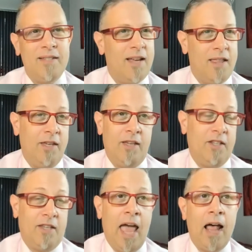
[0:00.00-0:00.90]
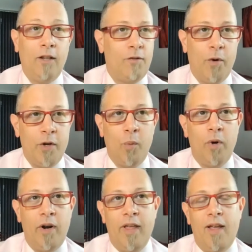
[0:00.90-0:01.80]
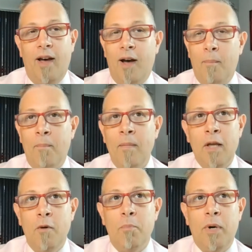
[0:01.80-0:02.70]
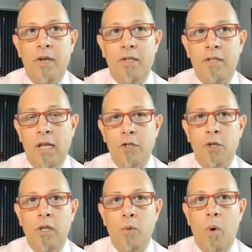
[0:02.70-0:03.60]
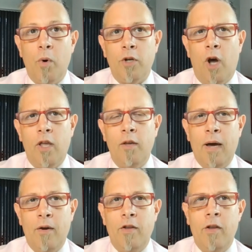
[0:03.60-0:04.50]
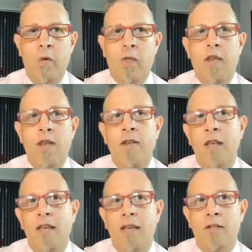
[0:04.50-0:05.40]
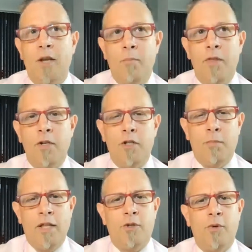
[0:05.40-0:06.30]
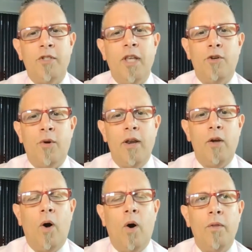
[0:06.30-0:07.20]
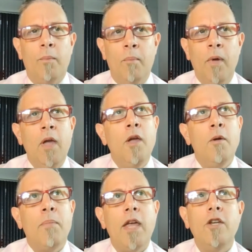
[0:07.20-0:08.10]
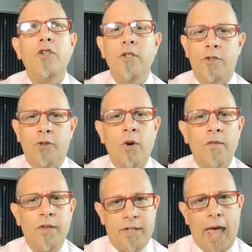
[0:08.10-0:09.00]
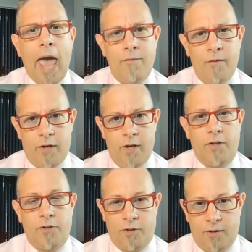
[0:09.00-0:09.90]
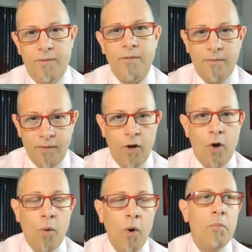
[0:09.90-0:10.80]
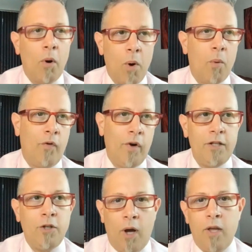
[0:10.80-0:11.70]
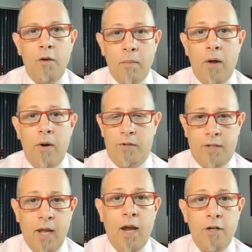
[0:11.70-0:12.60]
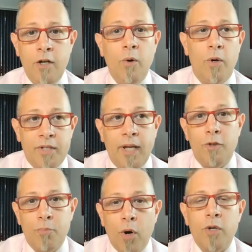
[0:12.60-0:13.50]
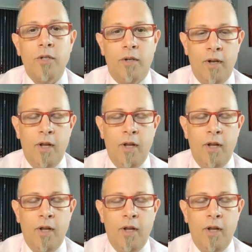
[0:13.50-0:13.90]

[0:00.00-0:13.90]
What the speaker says: I think it's a California word. But essentially what we're talking about, in some of the dispensaries, they try to call them patient service advocates, but what we're really talking about is a cashier or a salesperson.